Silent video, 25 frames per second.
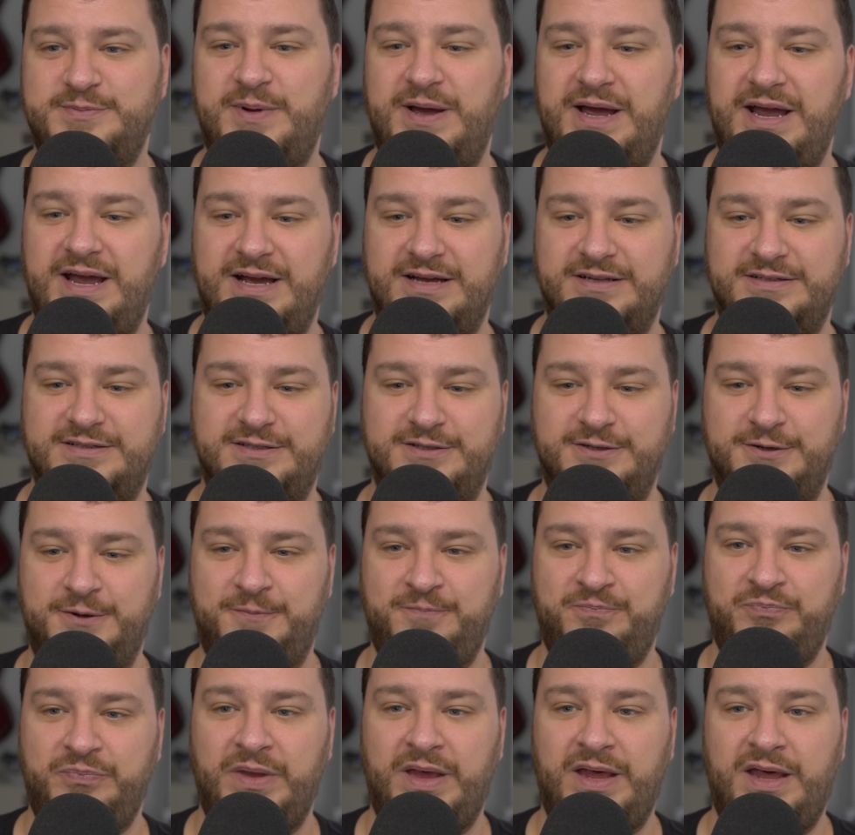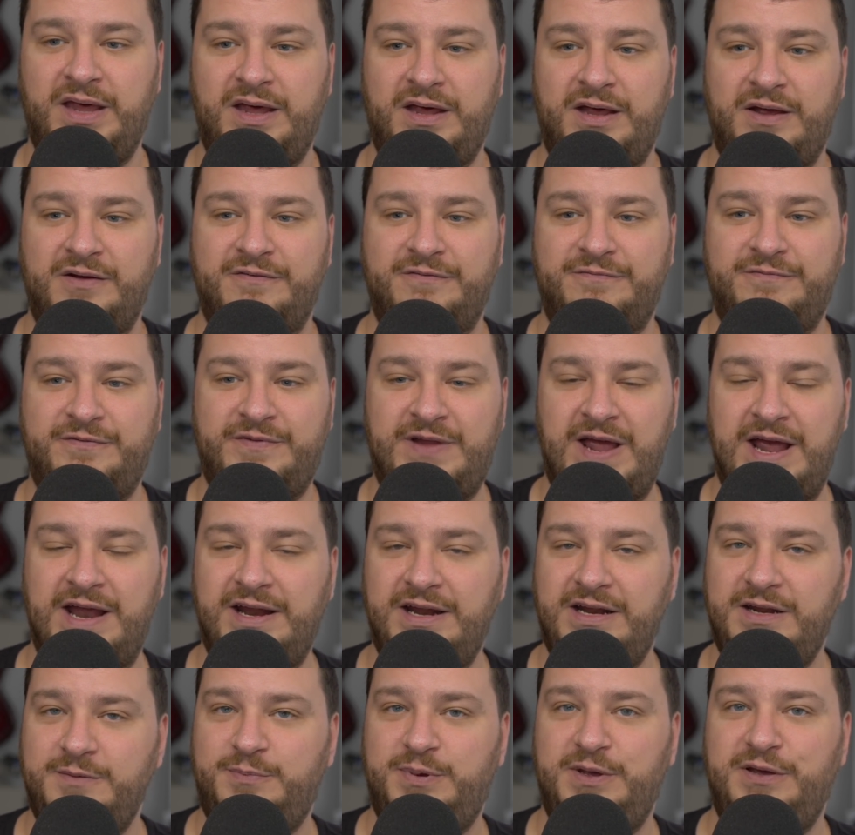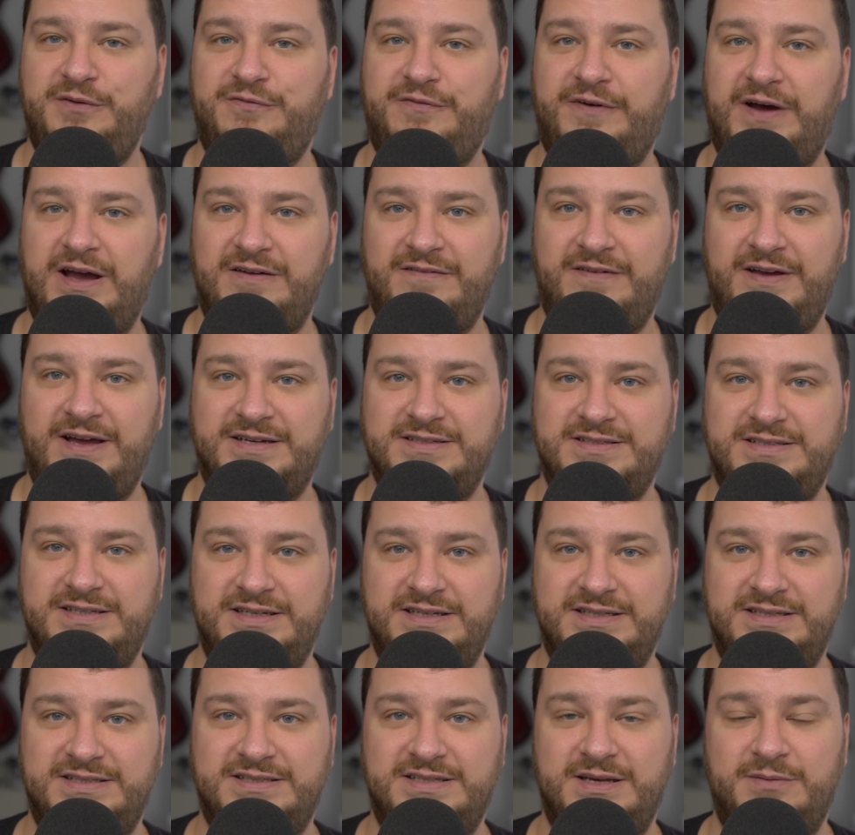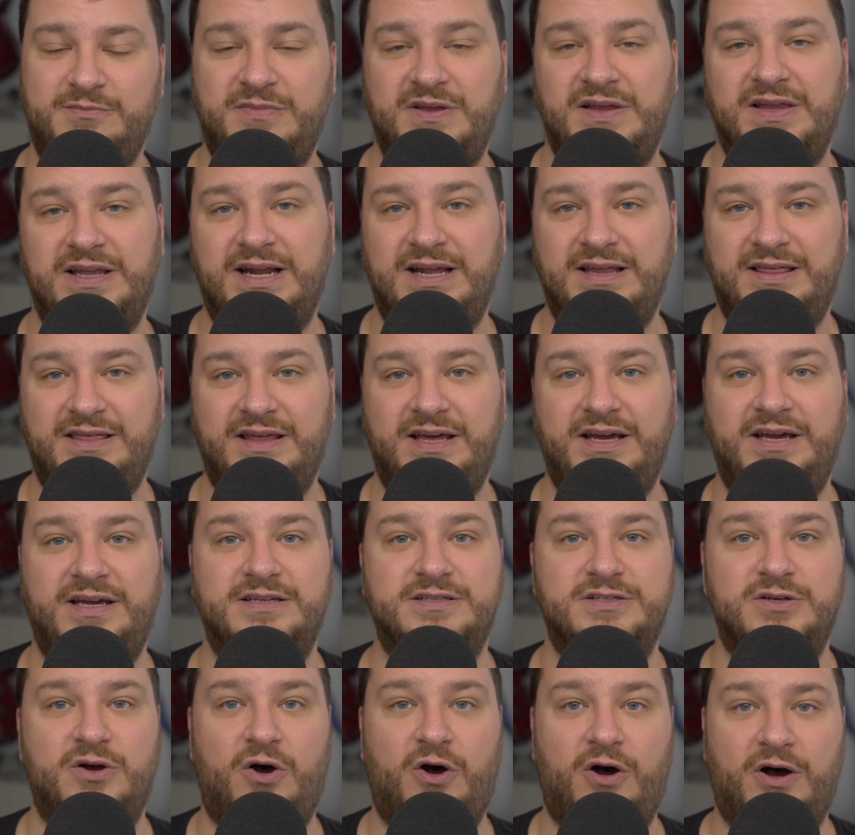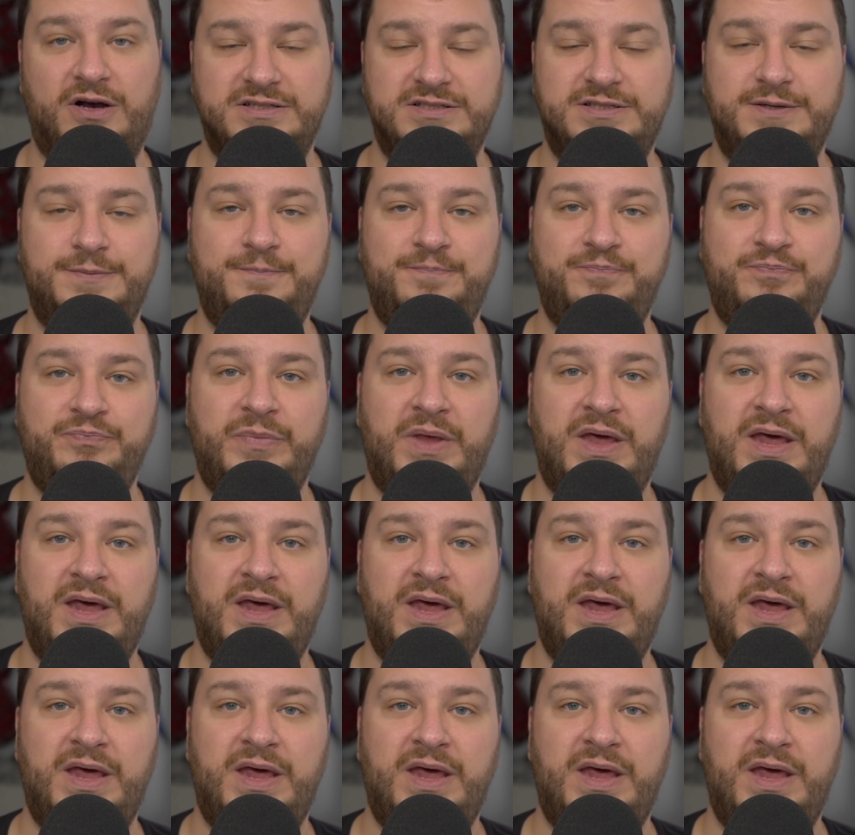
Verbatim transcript: my answer. 1080p 5x is something that I think is awesome,